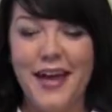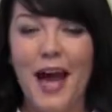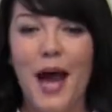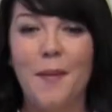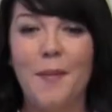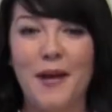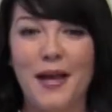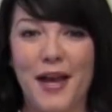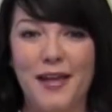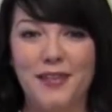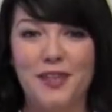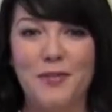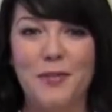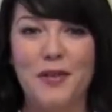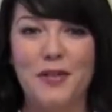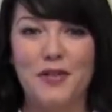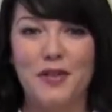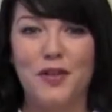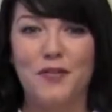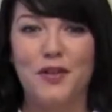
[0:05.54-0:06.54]
I'm a
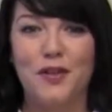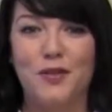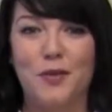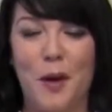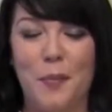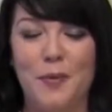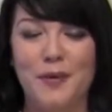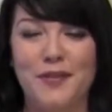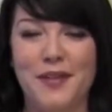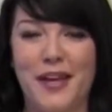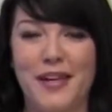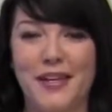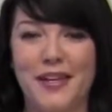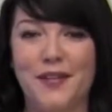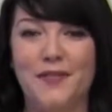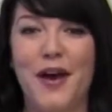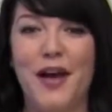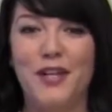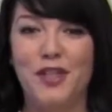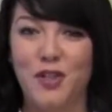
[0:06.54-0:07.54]
customer service
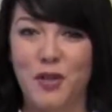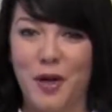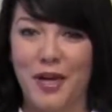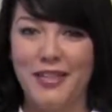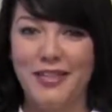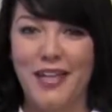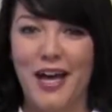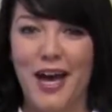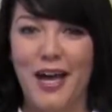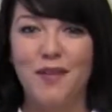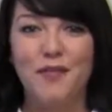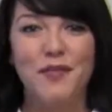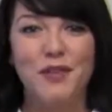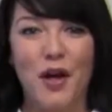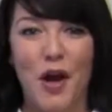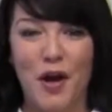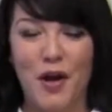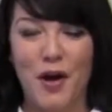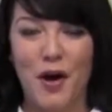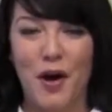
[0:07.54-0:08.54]
representative at
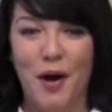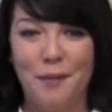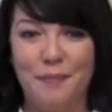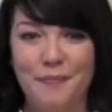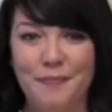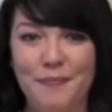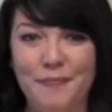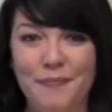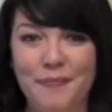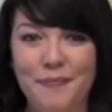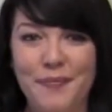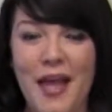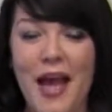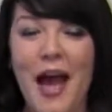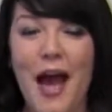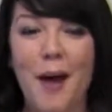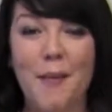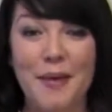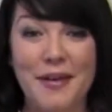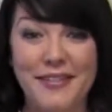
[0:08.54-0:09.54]
TrainLive.com.
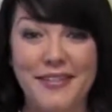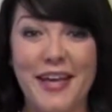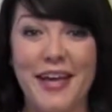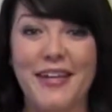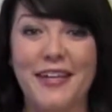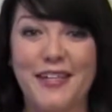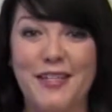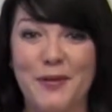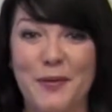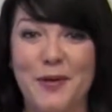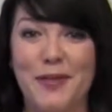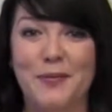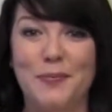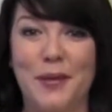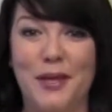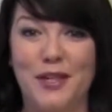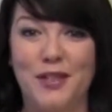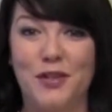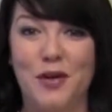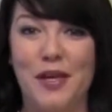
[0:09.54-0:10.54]
I'm excited to
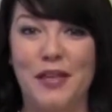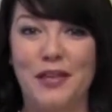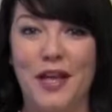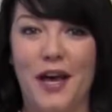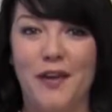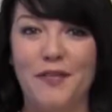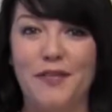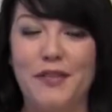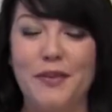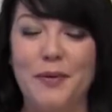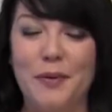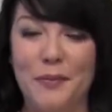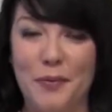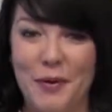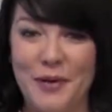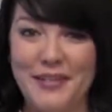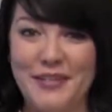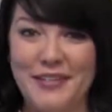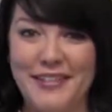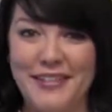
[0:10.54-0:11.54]
explain TrainLive to you in
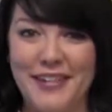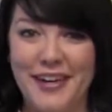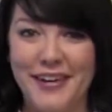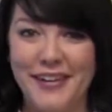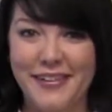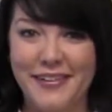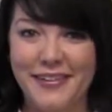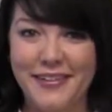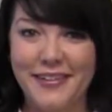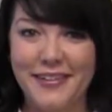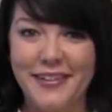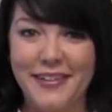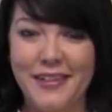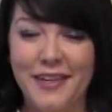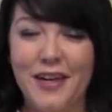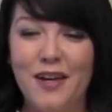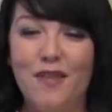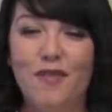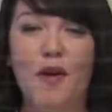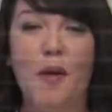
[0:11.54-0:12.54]
more detail.
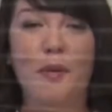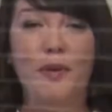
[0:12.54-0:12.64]
For